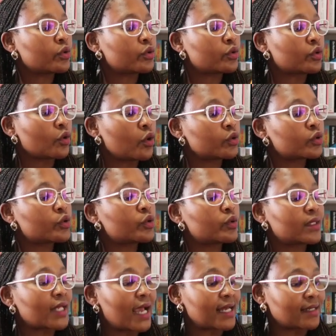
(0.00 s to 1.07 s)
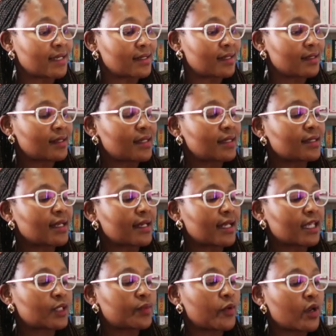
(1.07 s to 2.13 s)
those whose identities and
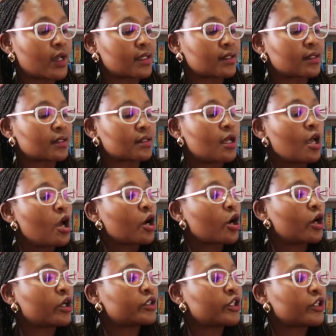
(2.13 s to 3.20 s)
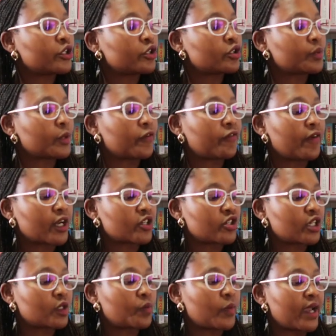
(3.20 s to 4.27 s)
experiences continue to be
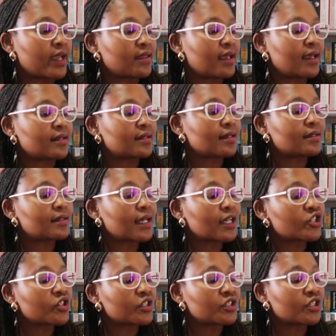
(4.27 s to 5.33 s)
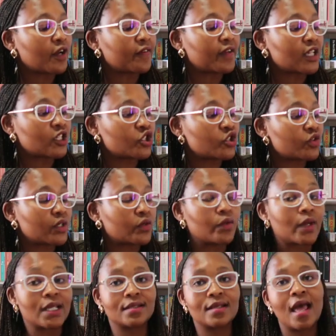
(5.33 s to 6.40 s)
fractured by the intersections of history,
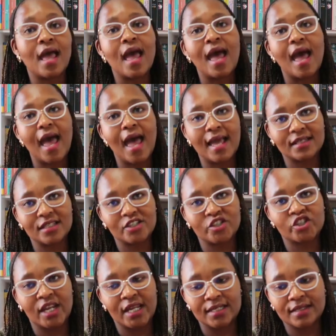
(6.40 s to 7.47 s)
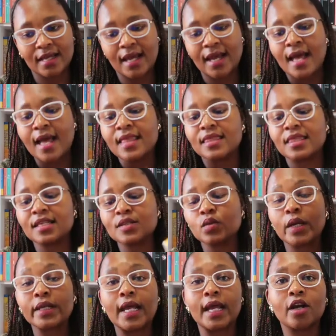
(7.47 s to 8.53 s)
race, and gender. This
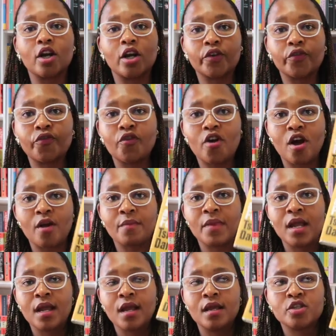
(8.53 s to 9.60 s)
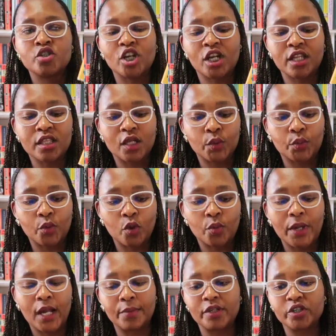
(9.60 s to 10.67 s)
one I got from Jonathan Ball
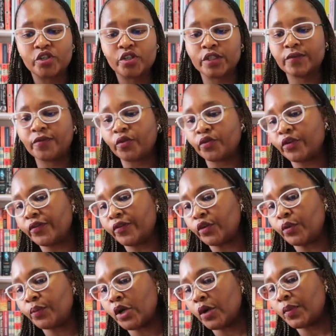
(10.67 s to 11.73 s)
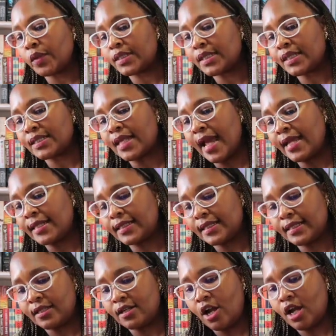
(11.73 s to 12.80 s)
Publishers for review purposes. I
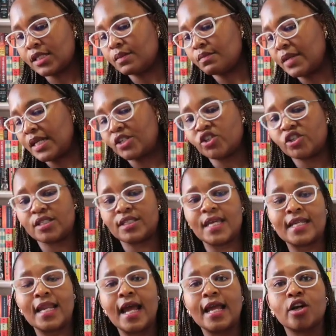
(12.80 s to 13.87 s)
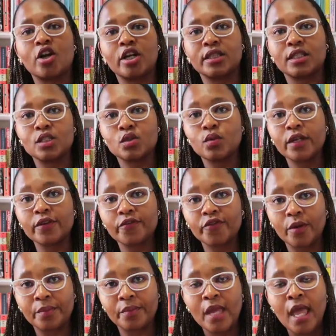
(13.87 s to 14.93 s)
did not mention that I got this one
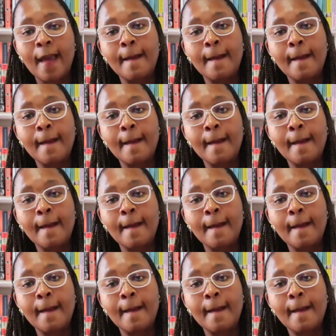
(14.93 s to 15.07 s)
from